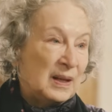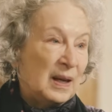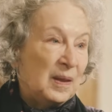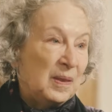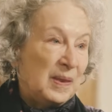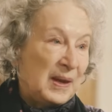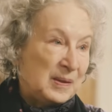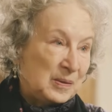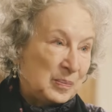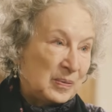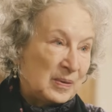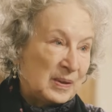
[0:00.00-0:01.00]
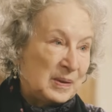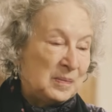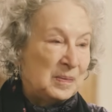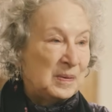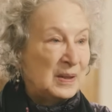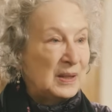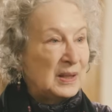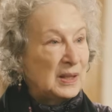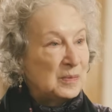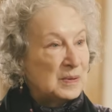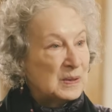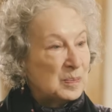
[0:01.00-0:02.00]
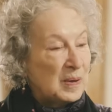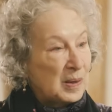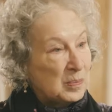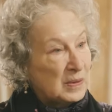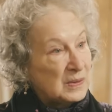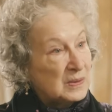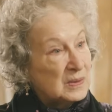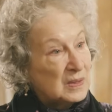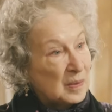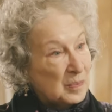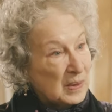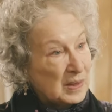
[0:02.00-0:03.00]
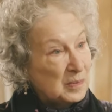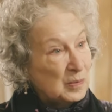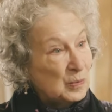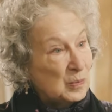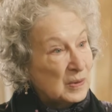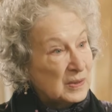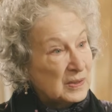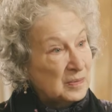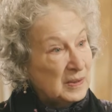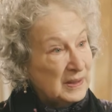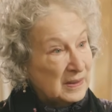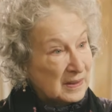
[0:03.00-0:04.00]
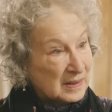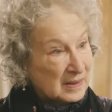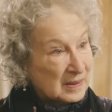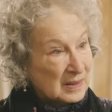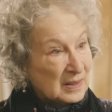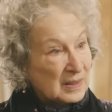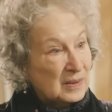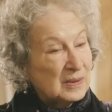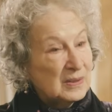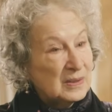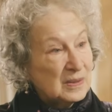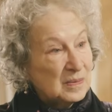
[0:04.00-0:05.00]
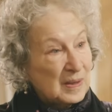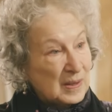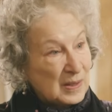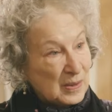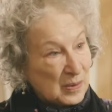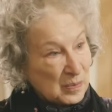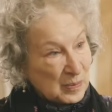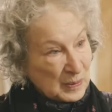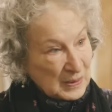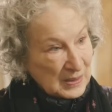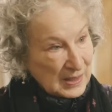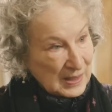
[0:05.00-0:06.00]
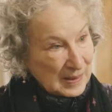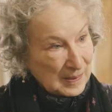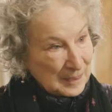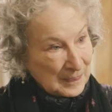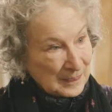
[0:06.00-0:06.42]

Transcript: And then you believe if it's published, somebody will want to read it, which is very hopeful indeed.